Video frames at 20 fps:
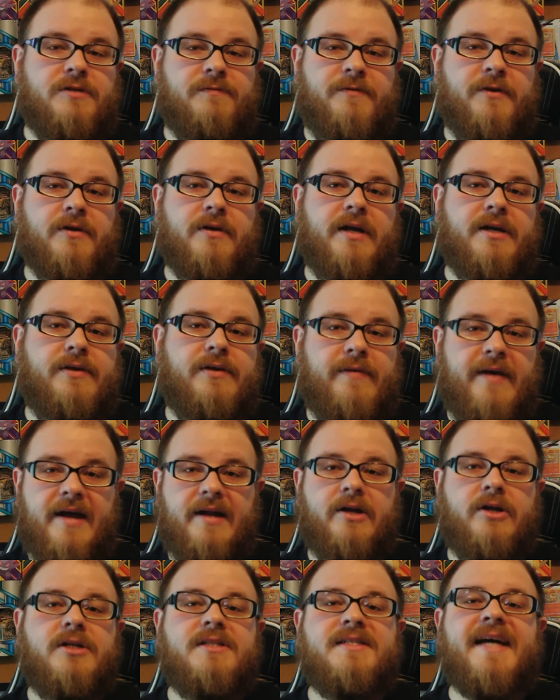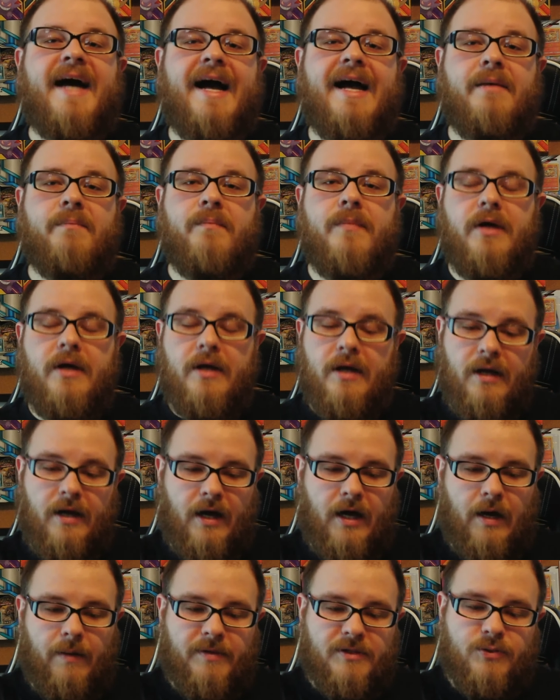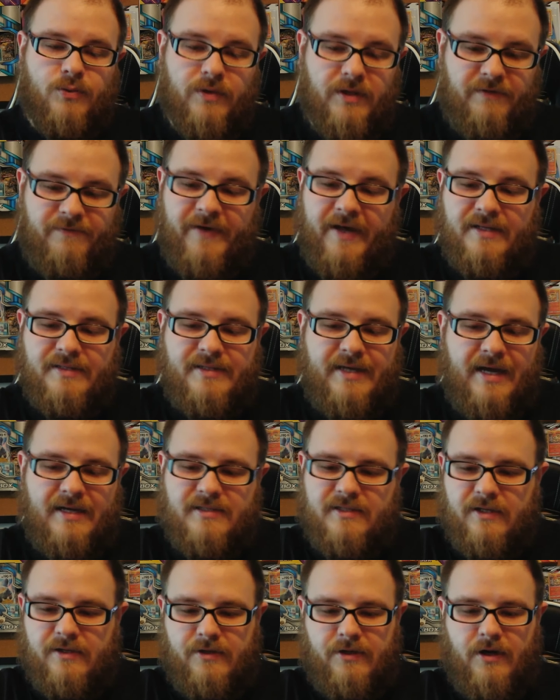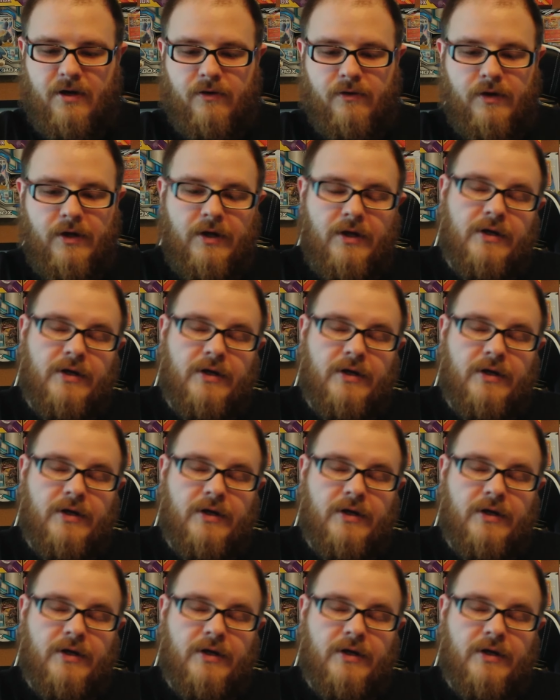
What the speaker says: You feel like you had a good time. It's really fantastic, you know.